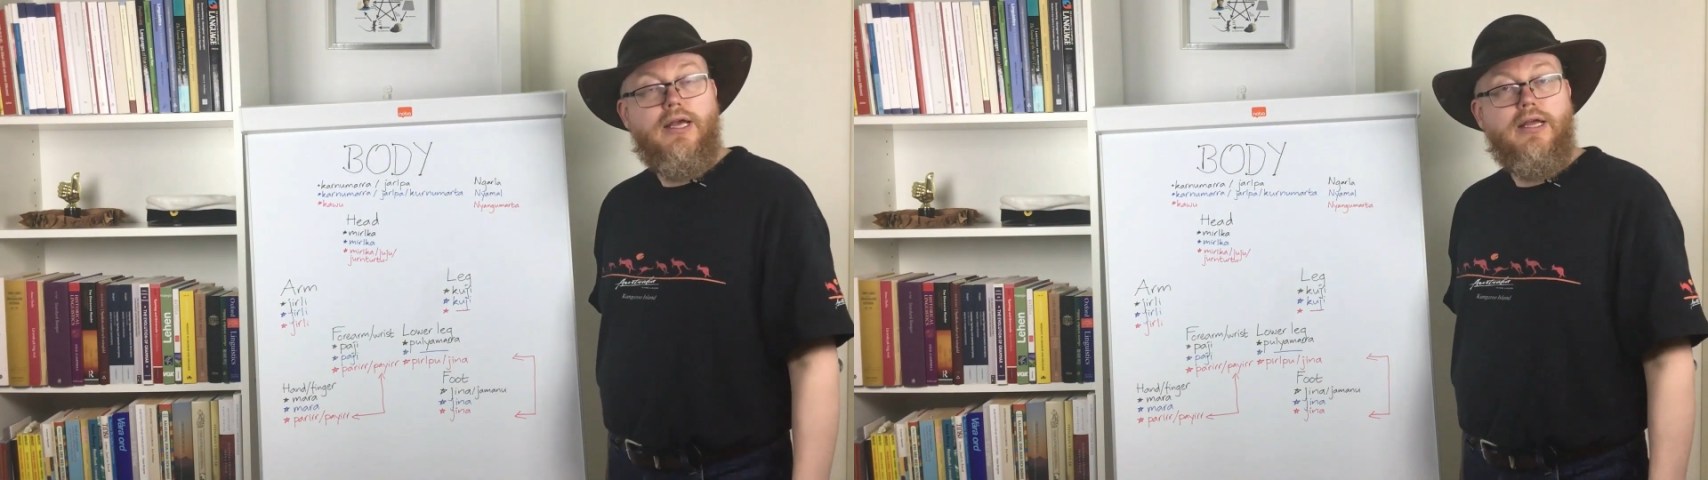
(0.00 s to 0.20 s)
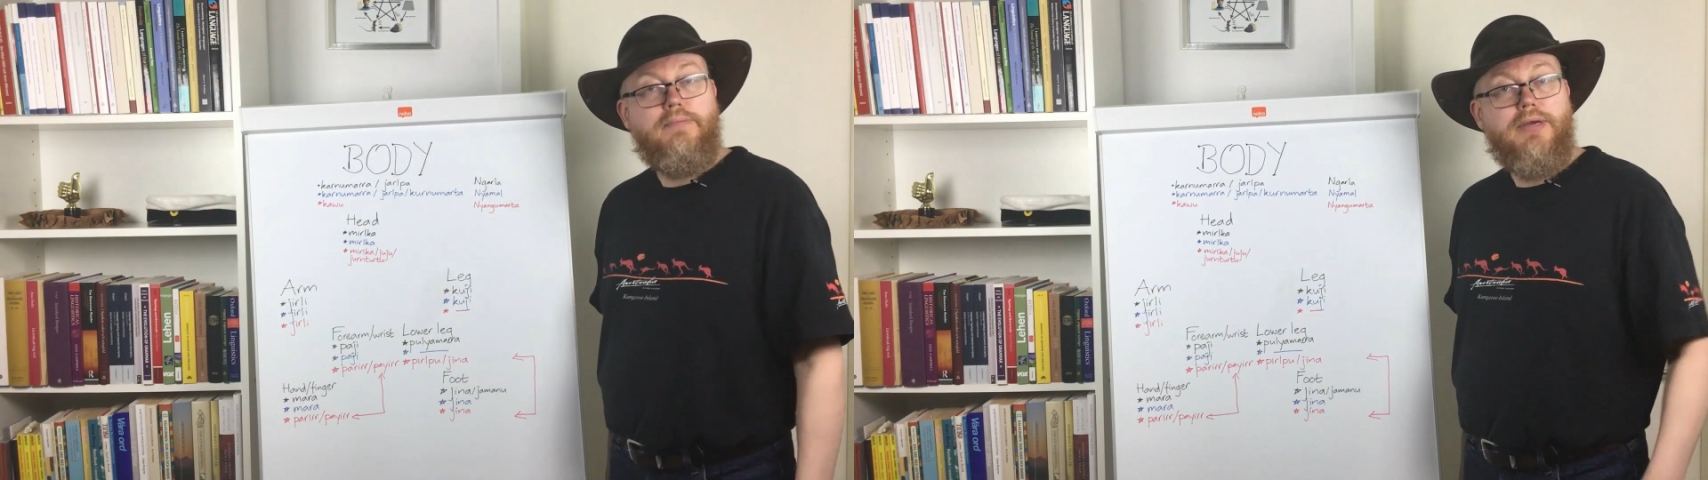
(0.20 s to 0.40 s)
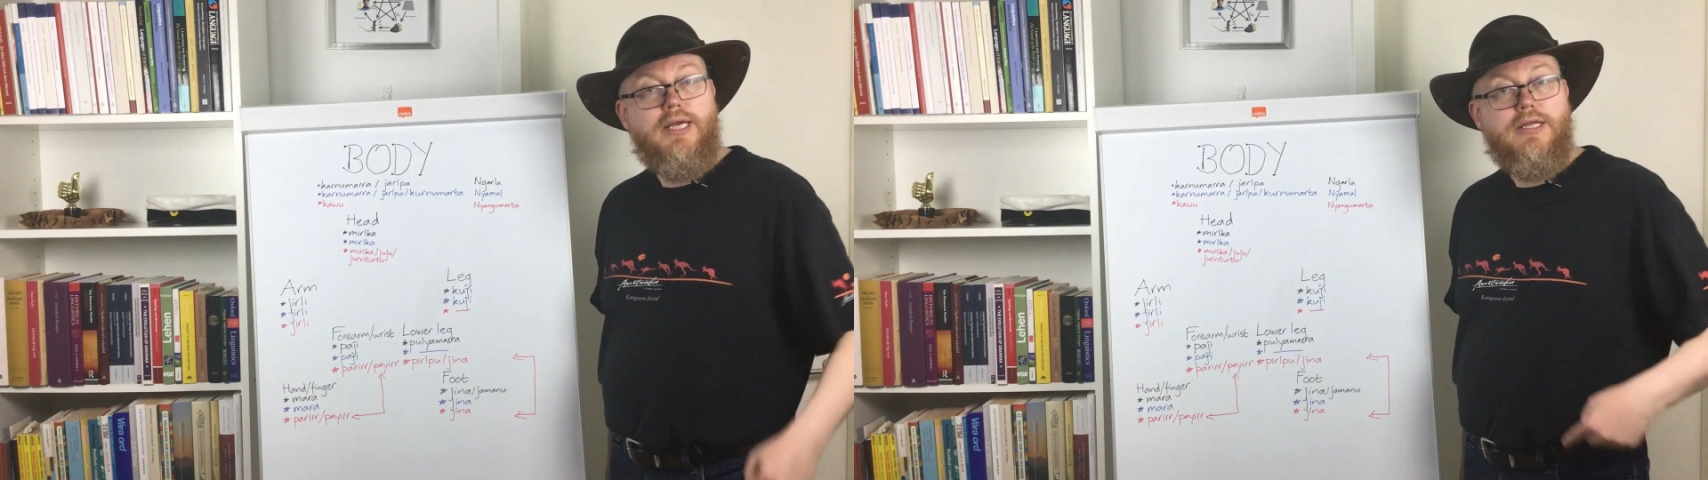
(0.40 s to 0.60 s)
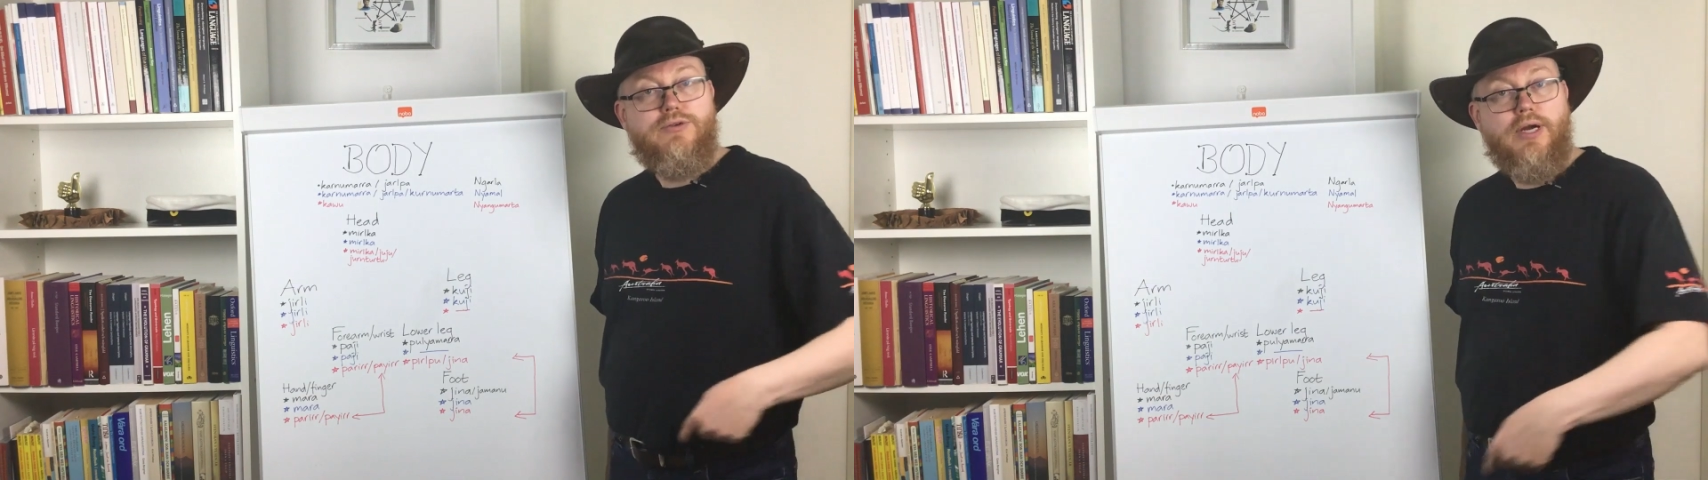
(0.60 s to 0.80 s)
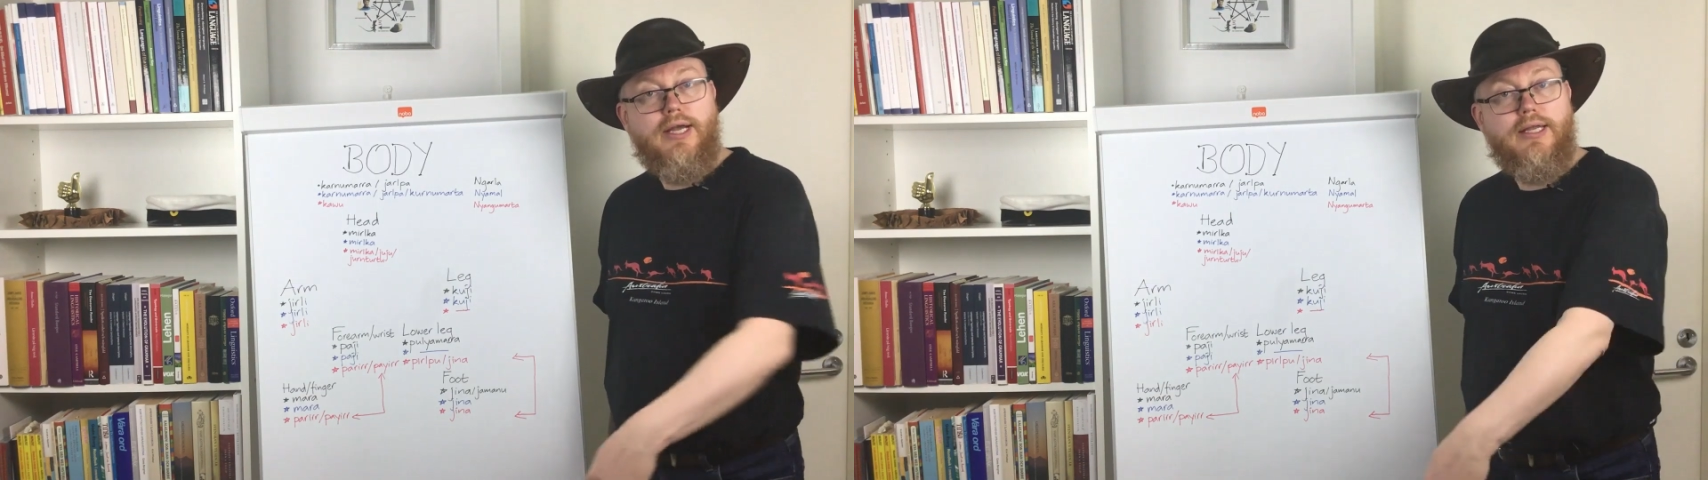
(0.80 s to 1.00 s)
in me
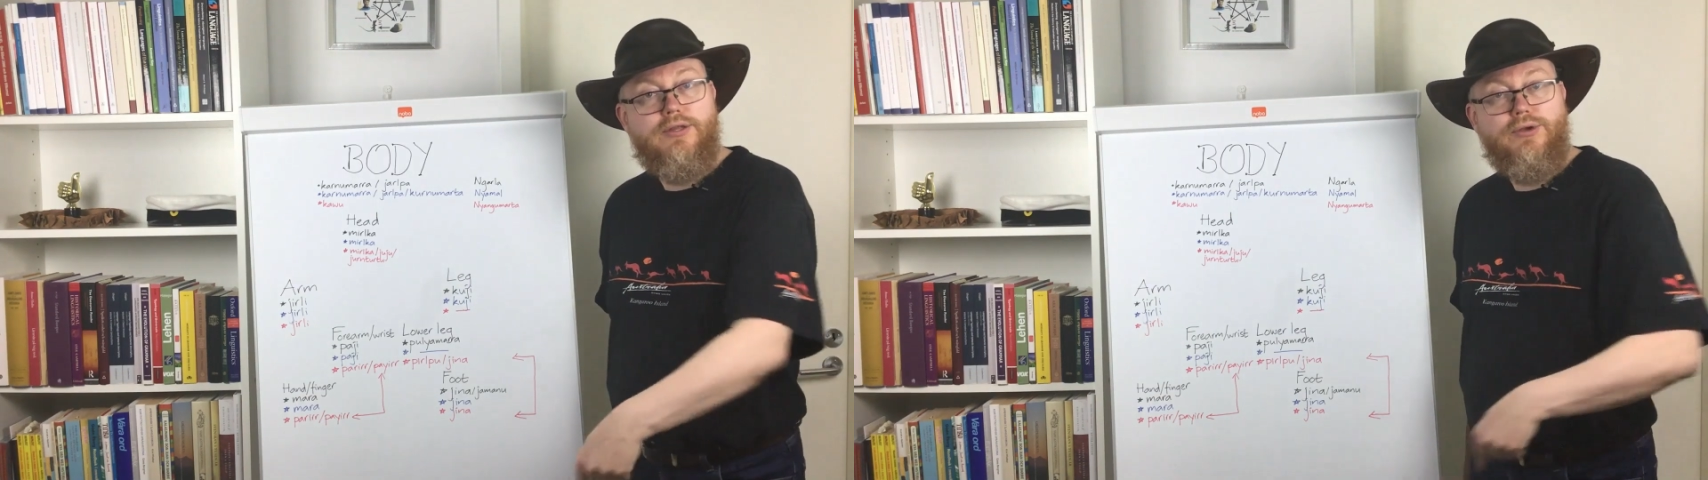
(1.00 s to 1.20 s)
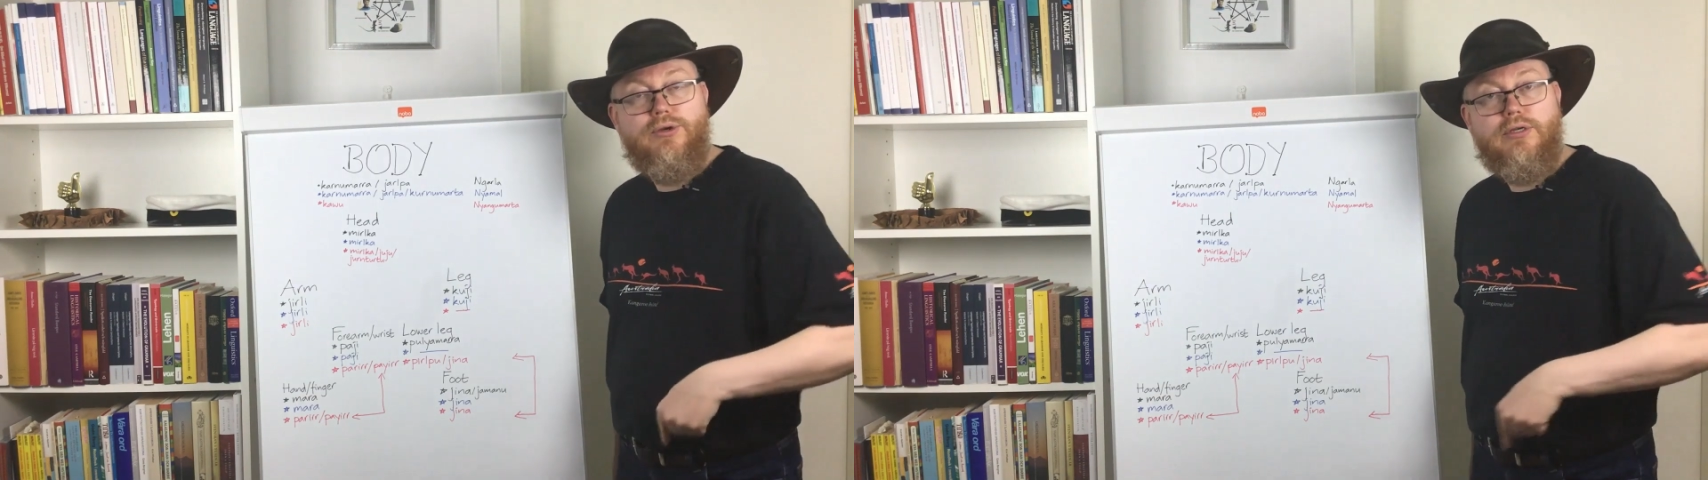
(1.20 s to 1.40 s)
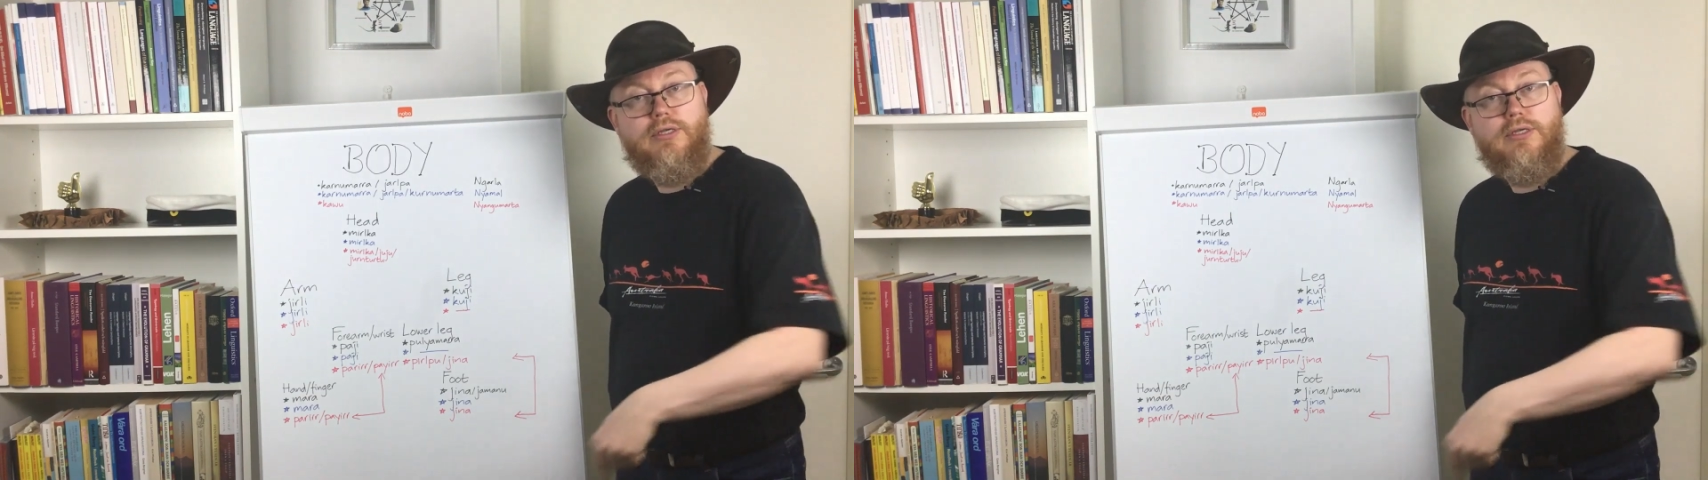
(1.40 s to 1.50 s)
trying to